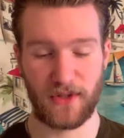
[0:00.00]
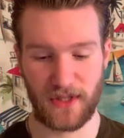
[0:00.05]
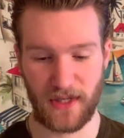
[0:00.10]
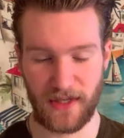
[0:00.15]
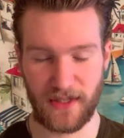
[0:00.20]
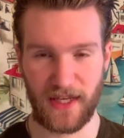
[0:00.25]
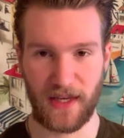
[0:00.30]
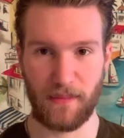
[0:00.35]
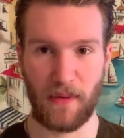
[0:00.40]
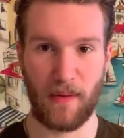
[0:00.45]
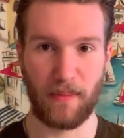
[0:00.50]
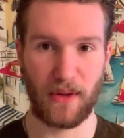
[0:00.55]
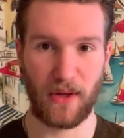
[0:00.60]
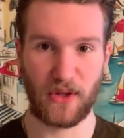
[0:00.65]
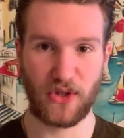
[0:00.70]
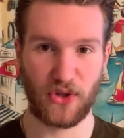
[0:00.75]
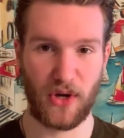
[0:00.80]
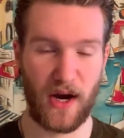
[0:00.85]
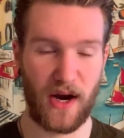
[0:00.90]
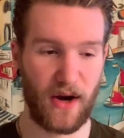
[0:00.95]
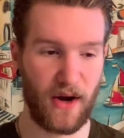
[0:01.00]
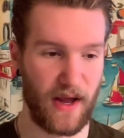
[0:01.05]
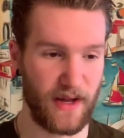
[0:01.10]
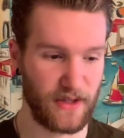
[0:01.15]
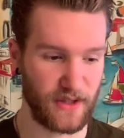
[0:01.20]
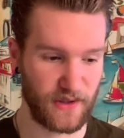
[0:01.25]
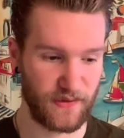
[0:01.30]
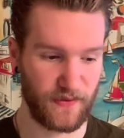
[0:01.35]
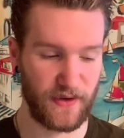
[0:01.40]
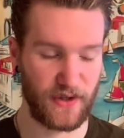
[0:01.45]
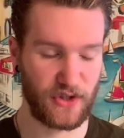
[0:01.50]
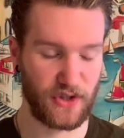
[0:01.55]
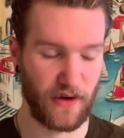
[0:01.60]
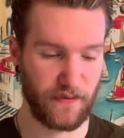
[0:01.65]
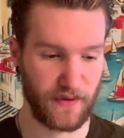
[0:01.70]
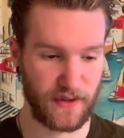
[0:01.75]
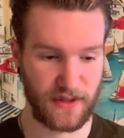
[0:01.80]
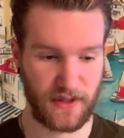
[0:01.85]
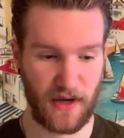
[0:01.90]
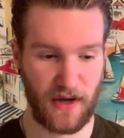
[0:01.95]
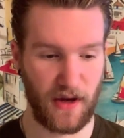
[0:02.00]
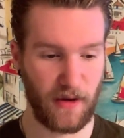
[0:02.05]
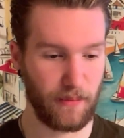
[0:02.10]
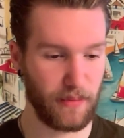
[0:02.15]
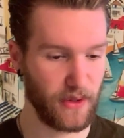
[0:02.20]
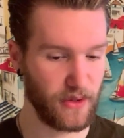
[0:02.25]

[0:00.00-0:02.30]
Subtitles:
just going to take my blow dryer and just finish off the style,